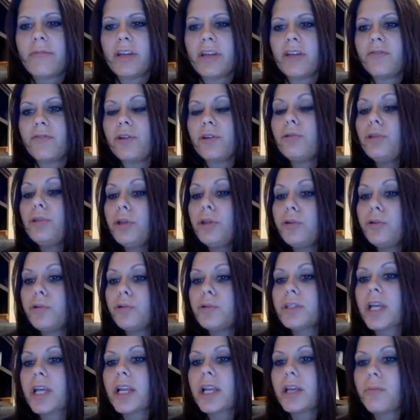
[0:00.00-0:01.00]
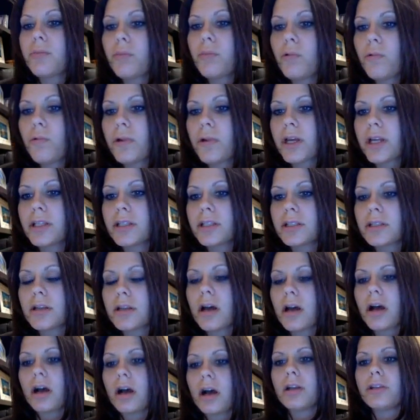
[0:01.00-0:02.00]
and if you lose any points
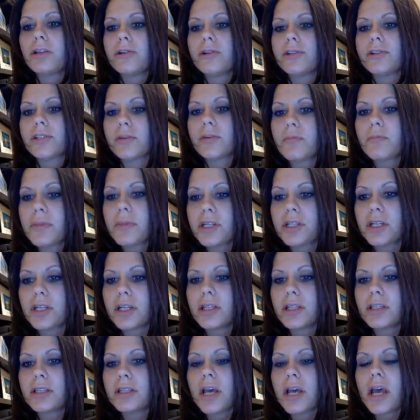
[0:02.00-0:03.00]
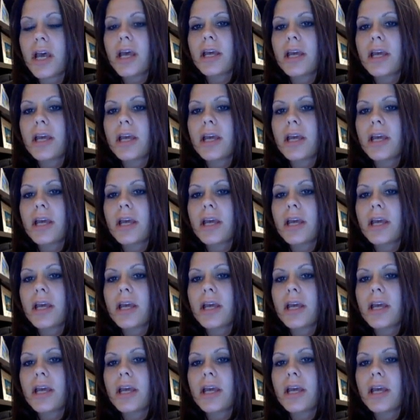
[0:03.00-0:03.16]
on your submissions,